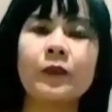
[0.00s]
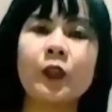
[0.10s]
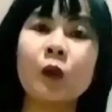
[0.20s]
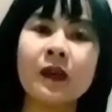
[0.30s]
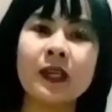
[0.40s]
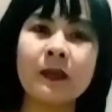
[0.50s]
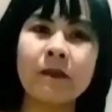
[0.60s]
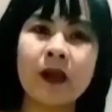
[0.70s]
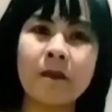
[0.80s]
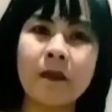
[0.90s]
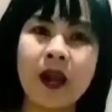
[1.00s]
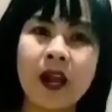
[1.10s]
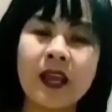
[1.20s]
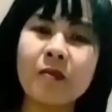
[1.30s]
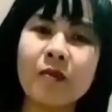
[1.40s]
Lumaki pa ng
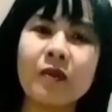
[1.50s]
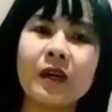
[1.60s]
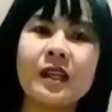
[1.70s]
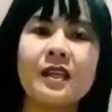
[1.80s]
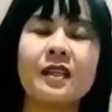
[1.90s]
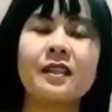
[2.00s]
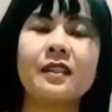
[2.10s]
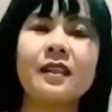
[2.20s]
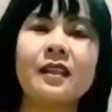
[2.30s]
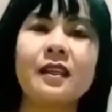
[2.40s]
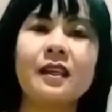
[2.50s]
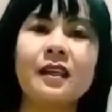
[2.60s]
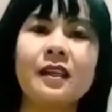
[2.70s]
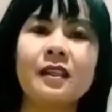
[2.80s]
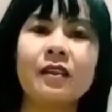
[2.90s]
bahay mo, ayan.
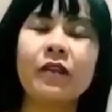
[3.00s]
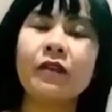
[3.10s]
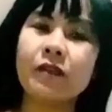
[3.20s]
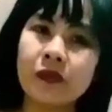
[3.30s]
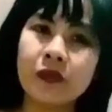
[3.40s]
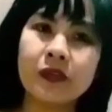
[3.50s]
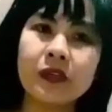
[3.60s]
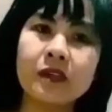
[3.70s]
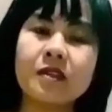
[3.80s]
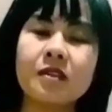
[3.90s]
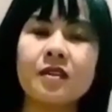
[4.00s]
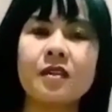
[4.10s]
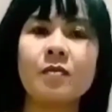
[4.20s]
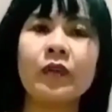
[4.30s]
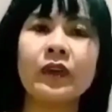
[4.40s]
And of course,
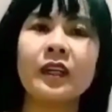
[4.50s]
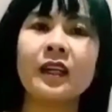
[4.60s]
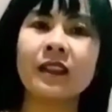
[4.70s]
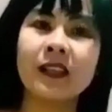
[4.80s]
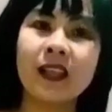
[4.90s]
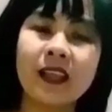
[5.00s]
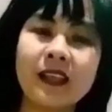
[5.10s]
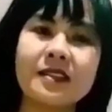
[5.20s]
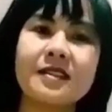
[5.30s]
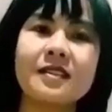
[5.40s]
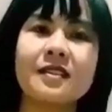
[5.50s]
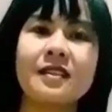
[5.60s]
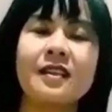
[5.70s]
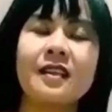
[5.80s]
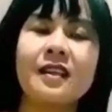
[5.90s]
more contents
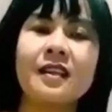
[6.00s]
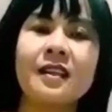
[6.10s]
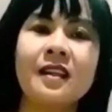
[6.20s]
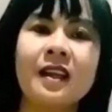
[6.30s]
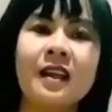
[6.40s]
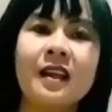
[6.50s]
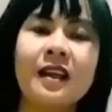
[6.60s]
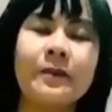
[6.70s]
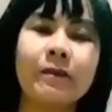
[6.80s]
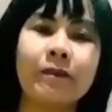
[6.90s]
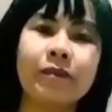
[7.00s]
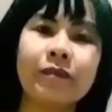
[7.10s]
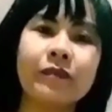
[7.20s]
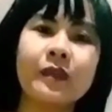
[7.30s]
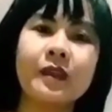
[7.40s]
na
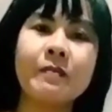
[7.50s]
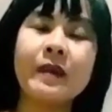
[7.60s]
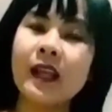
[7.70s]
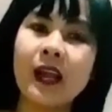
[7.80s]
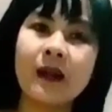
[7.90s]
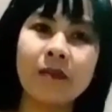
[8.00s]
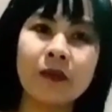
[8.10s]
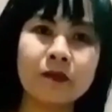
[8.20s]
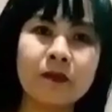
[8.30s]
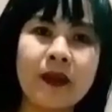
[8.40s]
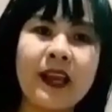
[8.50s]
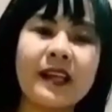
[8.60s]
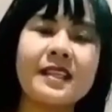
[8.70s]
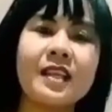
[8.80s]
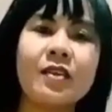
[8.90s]
may i-upload pa
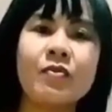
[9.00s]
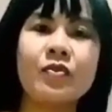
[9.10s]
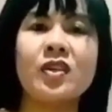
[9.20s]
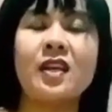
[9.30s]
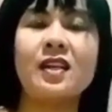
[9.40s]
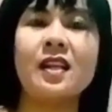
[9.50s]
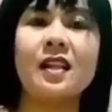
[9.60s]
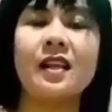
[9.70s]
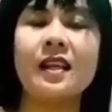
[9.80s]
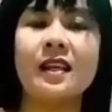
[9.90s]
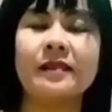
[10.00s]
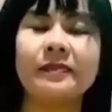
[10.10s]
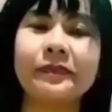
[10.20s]
sa iyong channel, ayan.